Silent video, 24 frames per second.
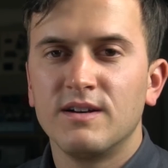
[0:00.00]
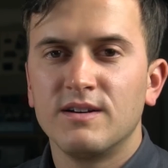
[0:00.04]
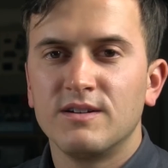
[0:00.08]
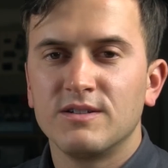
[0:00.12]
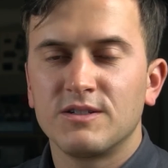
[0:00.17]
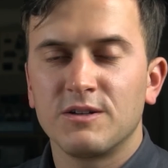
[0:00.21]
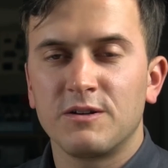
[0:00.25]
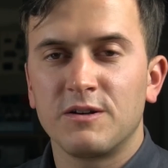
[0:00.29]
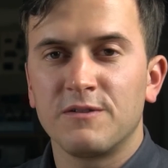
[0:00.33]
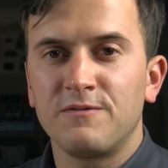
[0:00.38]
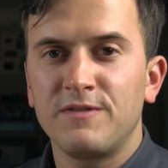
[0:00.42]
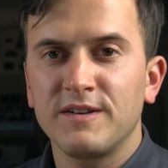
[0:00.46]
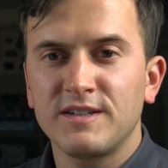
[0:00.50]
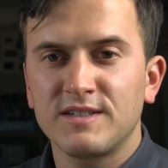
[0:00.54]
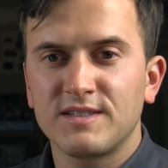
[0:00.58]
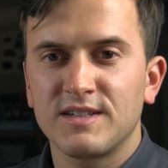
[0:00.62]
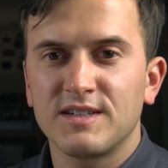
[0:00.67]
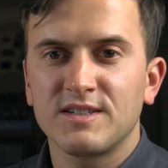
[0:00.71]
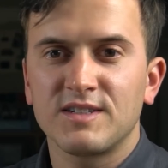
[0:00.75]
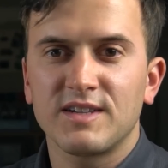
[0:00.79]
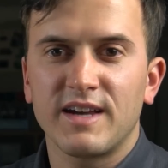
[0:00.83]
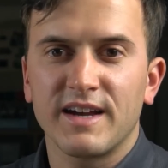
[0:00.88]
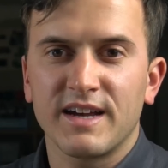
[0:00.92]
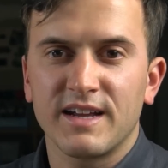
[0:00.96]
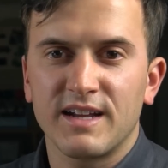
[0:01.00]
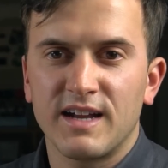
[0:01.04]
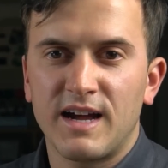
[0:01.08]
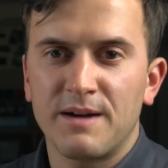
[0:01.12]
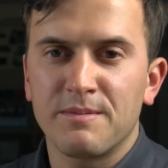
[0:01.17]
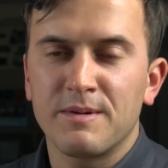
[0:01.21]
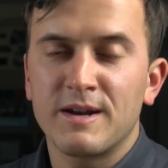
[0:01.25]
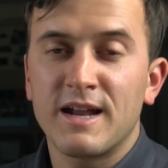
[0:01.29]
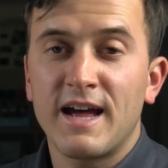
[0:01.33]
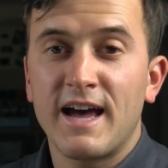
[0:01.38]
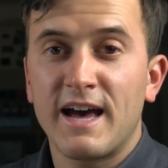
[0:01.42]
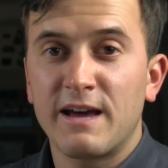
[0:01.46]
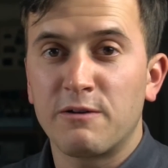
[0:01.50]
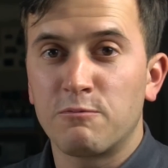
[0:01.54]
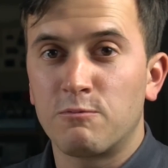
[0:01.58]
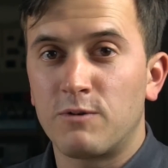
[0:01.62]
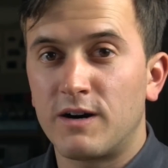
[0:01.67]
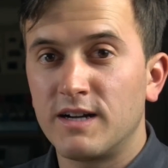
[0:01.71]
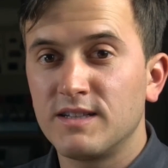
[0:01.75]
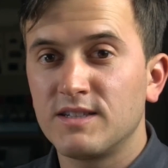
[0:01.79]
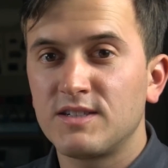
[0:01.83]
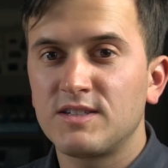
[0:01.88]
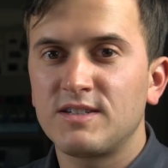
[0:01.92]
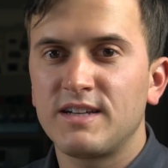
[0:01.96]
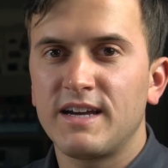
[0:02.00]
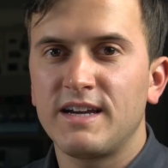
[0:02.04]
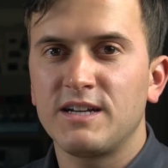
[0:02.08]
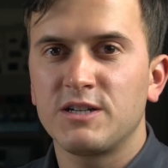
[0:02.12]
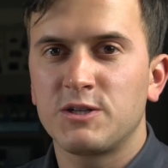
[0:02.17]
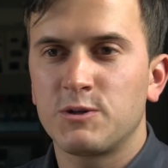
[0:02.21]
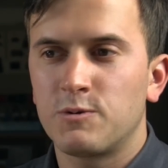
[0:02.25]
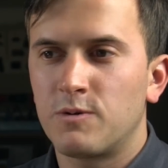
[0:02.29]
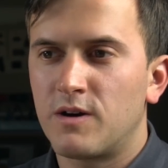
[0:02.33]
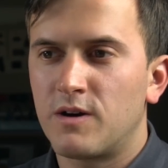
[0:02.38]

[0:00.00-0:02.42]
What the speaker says: So to fix this, I'm going to add one state to